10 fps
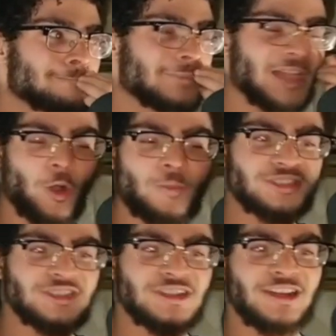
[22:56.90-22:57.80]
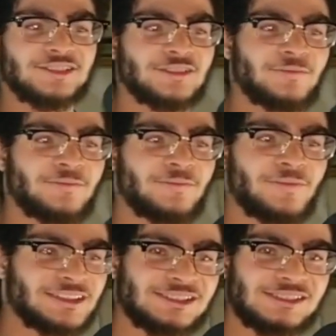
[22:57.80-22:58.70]
I hope she does.
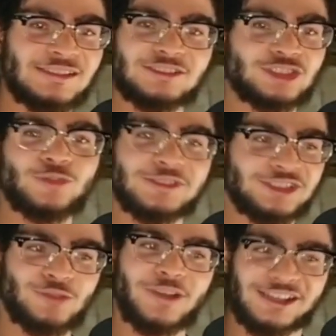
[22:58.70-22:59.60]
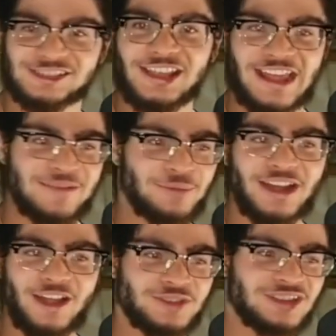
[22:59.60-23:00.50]
It sounds twisted when I say that, but
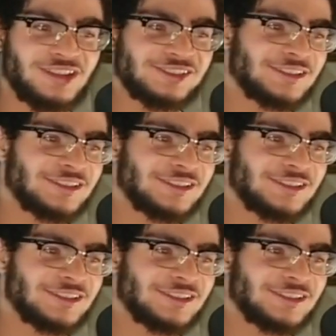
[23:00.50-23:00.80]
I hope she does.